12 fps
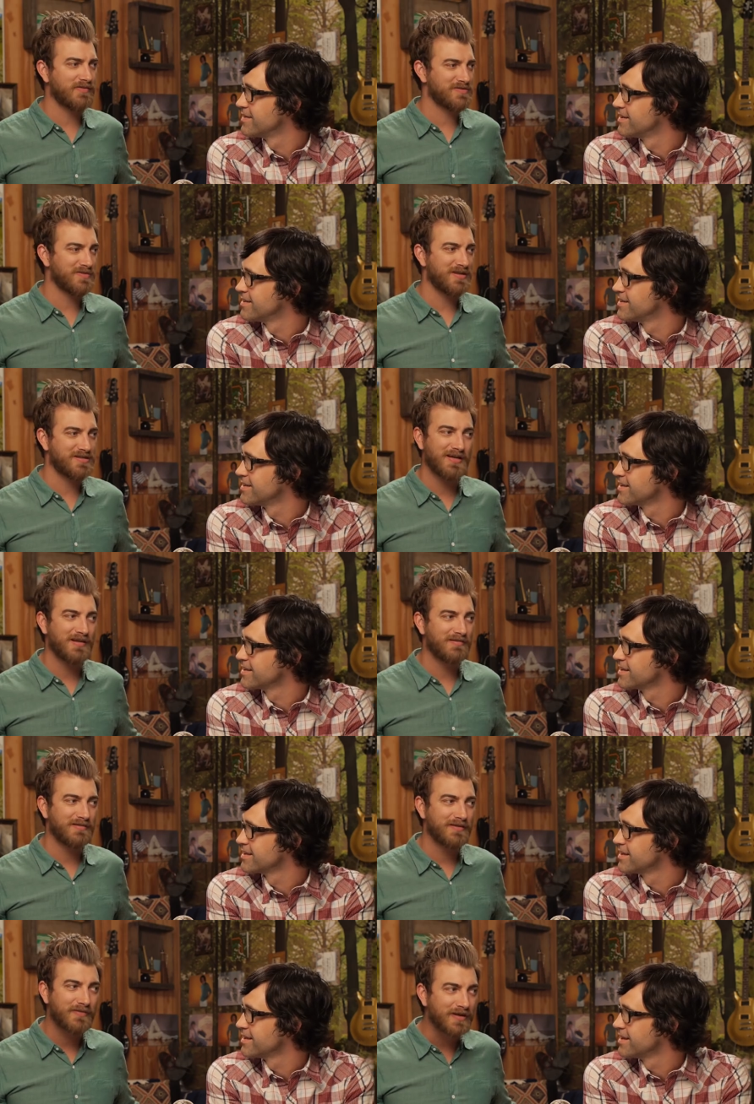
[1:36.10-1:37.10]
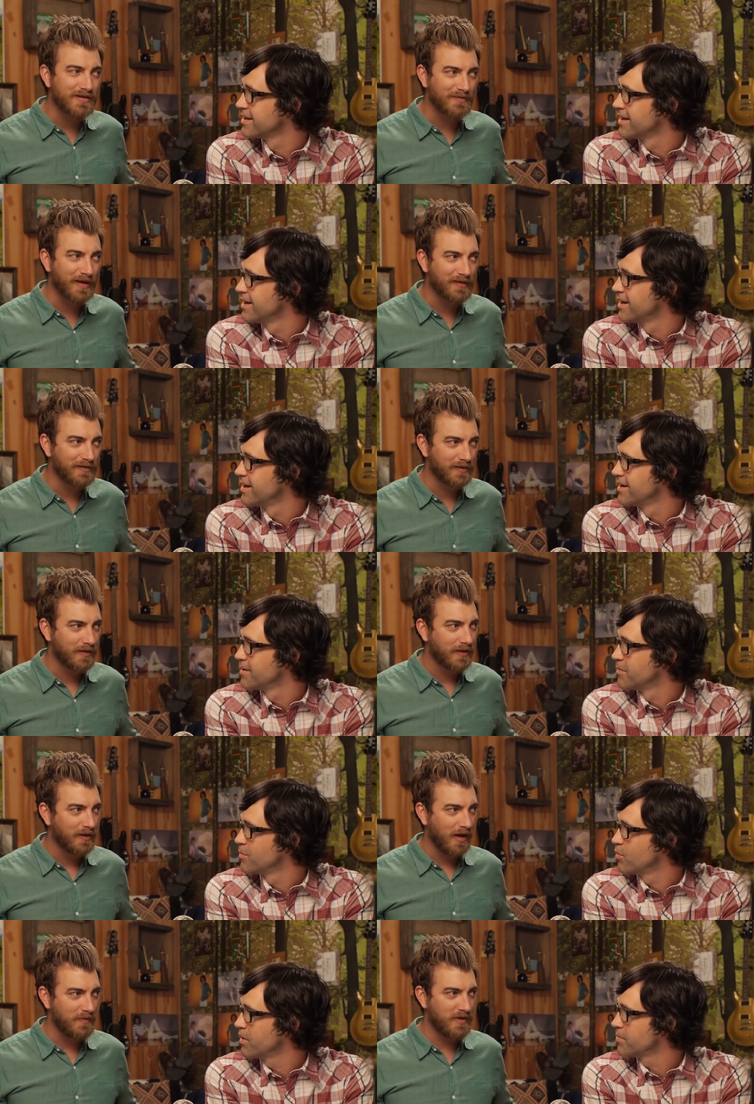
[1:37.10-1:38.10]
Speaker 1: difference between the jello and the fridge, man?
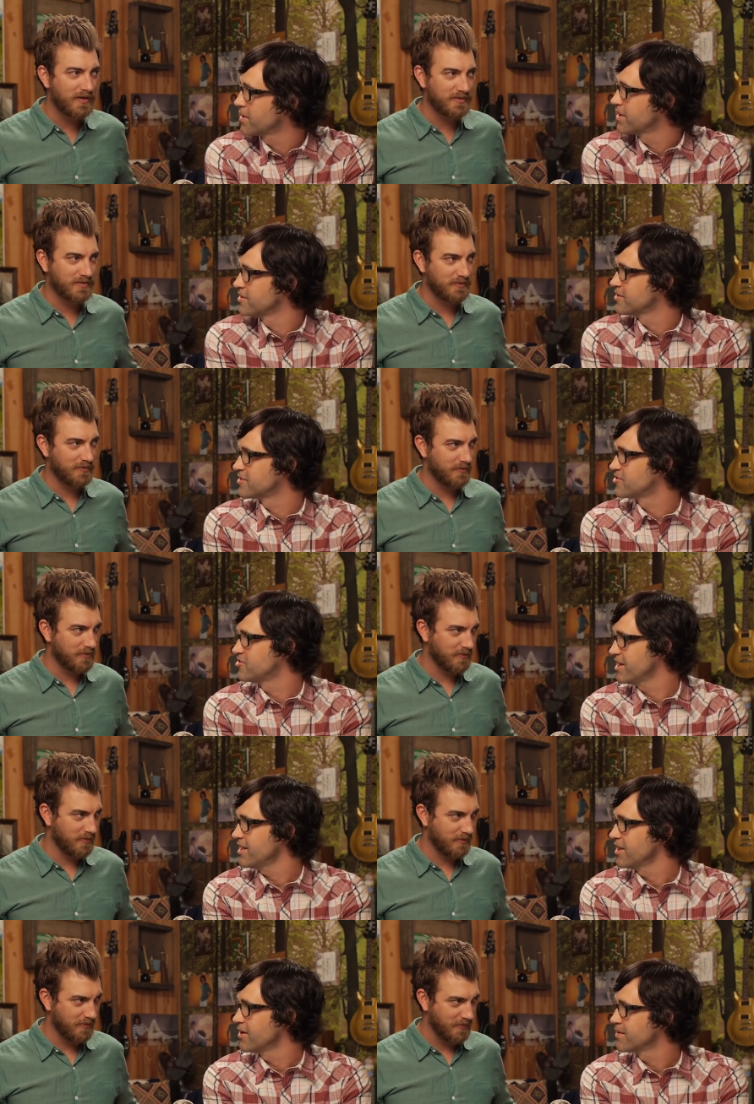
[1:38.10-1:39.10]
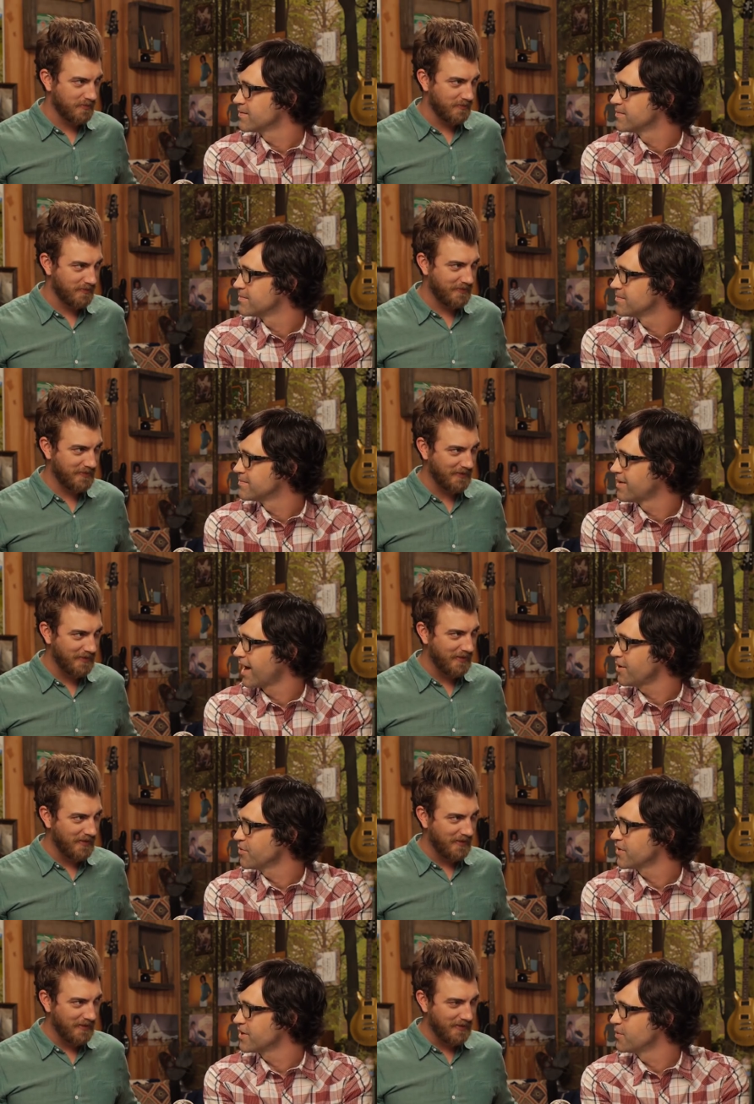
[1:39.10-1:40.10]
I well, mean, because
Speaker 2: it's, it's jello. I
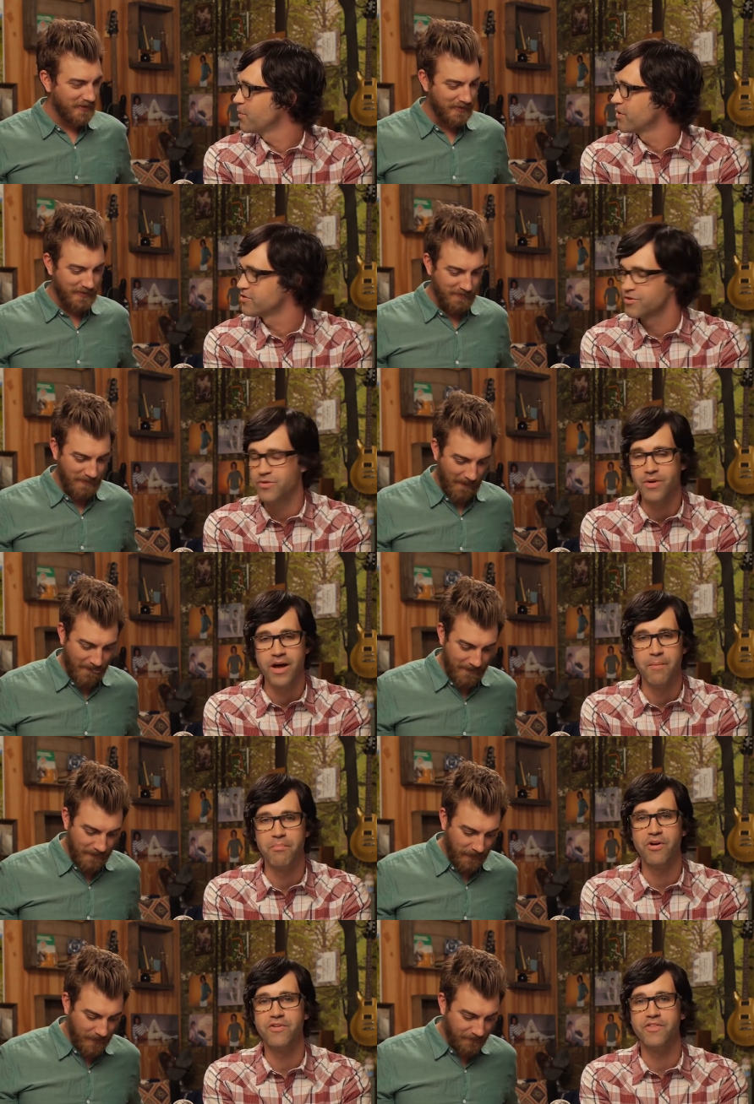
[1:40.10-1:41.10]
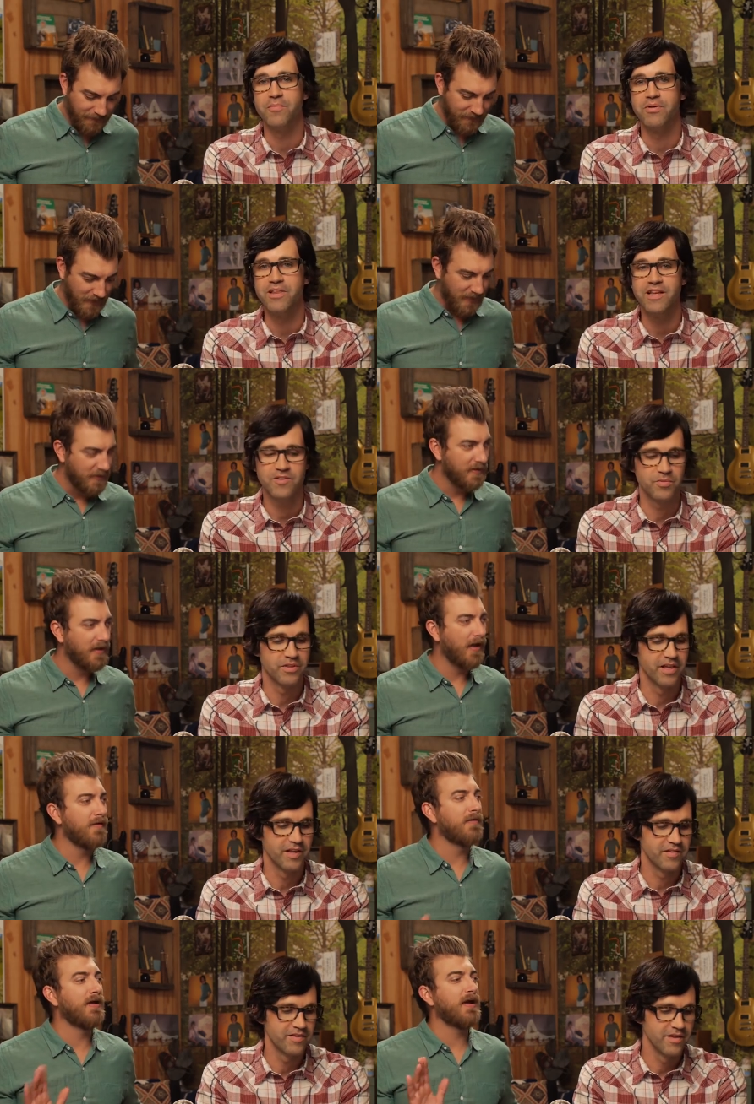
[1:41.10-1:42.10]
don't think you want to uh, burden the police with
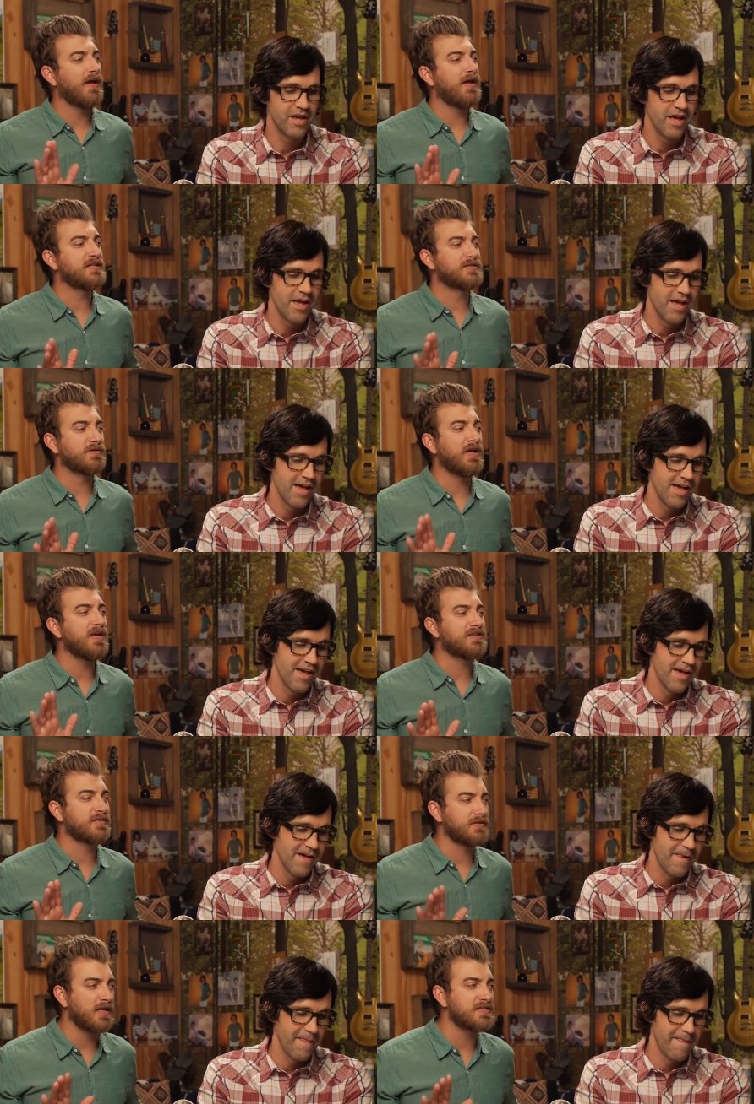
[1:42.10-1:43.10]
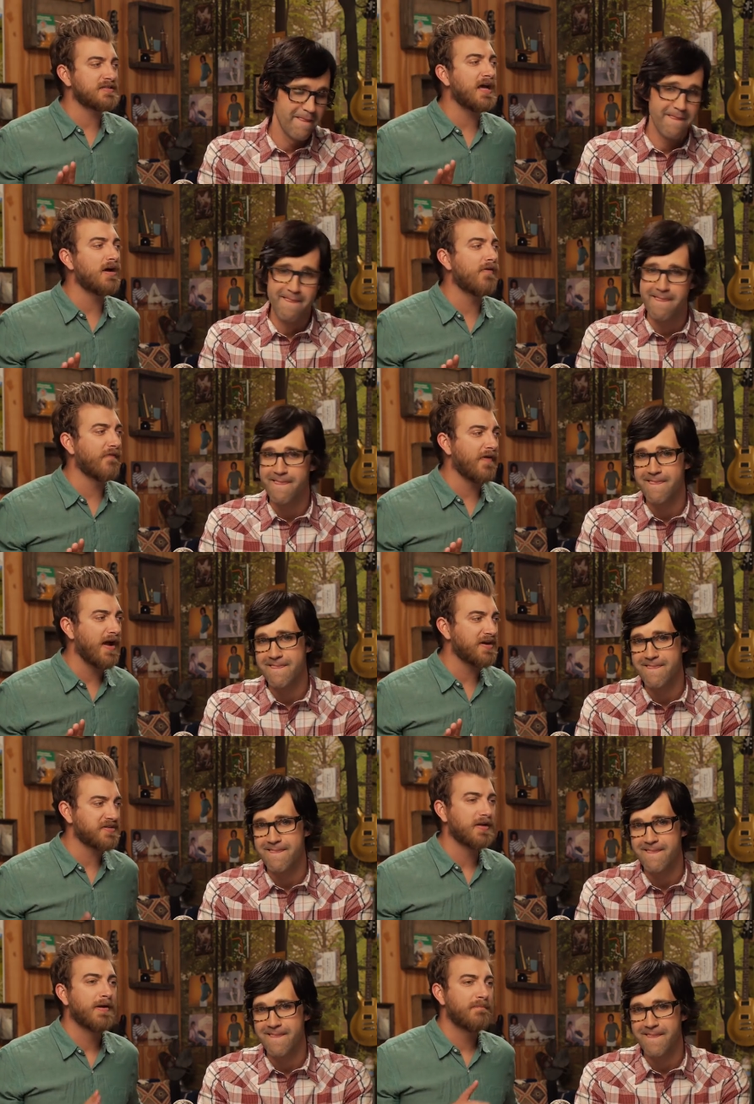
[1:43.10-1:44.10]
this.
Speaker 1: It's it's a slight
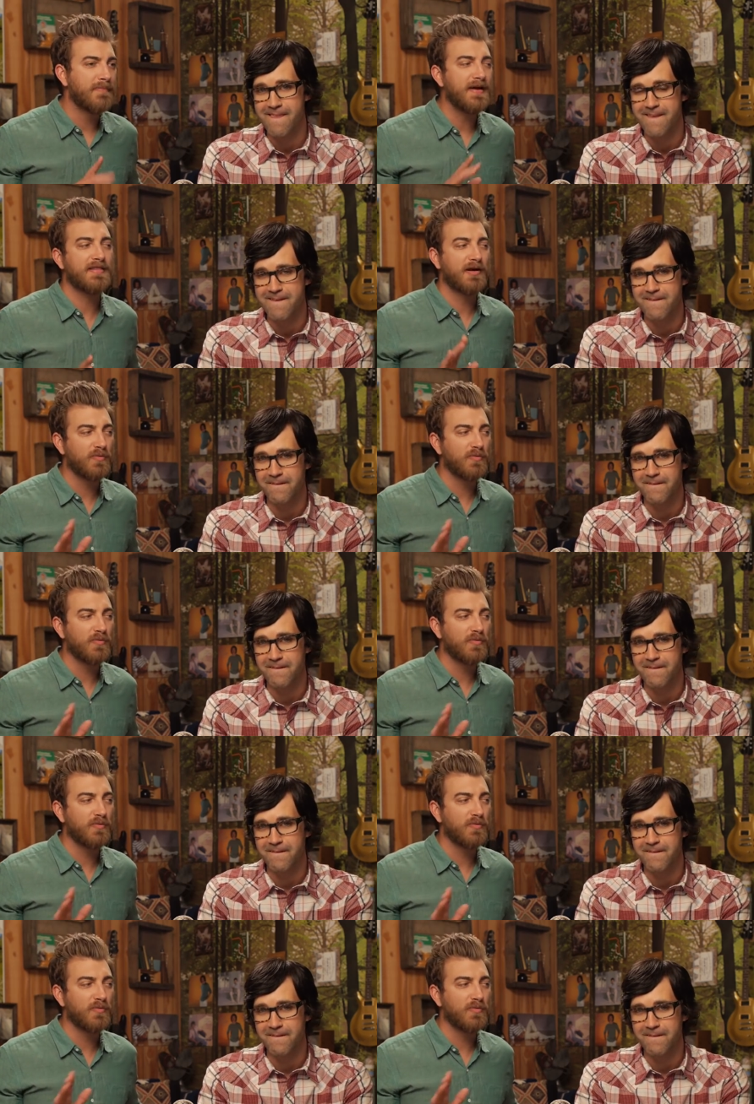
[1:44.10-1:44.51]
overreaction, but